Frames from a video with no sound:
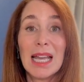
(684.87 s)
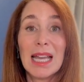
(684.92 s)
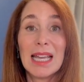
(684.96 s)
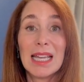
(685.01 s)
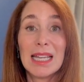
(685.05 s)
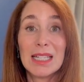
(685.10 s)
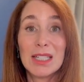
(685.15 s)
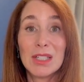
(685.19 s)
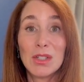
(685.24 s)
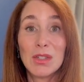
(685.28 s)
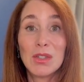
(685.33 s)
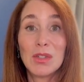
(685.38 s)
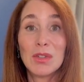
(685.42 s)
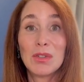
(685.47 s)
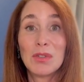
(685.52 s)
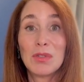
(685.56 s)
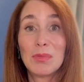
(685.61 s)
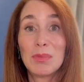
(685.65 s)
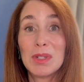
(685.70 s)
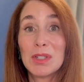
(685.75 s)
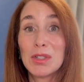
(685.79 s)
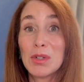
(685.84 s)
and
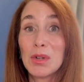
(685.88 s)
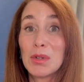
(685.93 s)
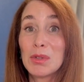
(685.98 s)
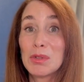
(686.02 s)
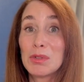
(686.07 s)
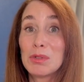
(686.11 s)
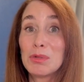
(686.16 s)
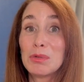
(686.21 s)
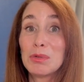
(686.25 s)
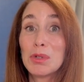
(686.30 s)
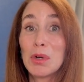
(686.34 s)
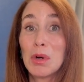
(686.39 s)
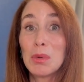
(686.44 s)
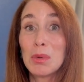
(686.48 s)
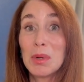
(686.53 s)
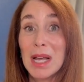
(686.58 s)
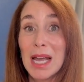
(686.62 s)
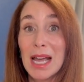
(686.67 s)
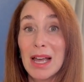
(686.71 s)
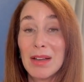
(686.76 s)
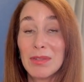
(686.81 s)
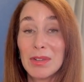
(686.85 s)
you've been told you don't
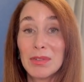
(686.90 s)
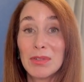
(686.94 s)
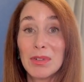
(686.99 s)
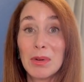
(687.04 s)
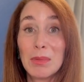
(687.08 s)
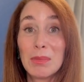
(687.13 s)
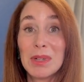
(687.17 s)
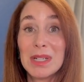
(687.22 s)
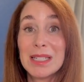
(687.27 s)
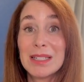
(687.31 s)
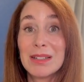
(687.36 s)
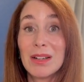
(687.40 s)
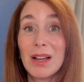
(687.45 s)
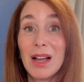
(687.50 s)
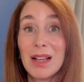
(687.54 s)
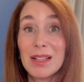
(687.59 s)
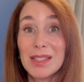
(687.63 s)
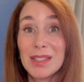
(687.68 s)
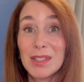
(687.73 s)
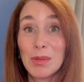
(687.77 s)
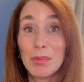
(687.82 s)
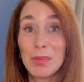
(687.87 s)
have it from an
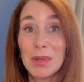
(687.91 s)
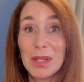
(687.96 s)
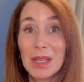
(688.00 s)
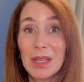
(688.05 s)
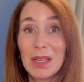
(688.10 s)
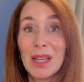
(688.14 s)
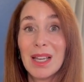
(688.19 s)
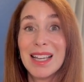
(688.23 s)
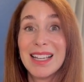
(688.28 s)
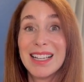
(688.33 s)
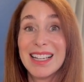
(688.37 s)
endoscopy,